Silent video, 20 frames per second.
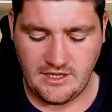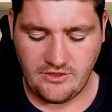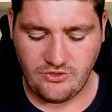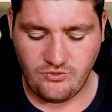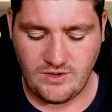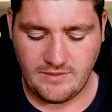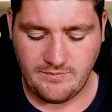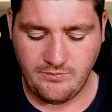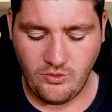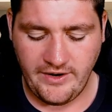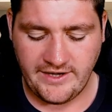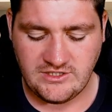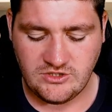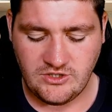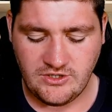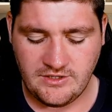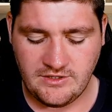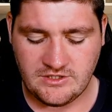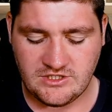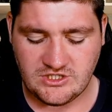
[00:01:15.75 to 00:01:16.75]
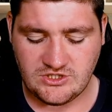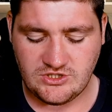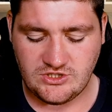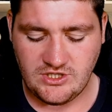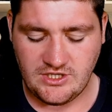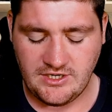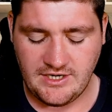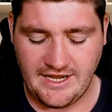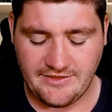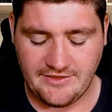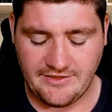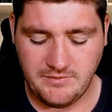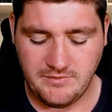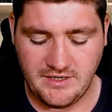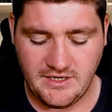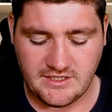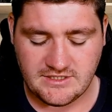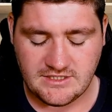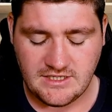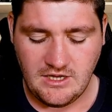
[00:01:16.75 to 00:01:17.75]
three-pointer in just the ninth
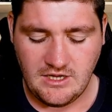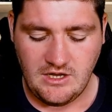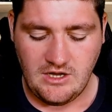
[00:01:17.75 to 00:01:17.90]
minute.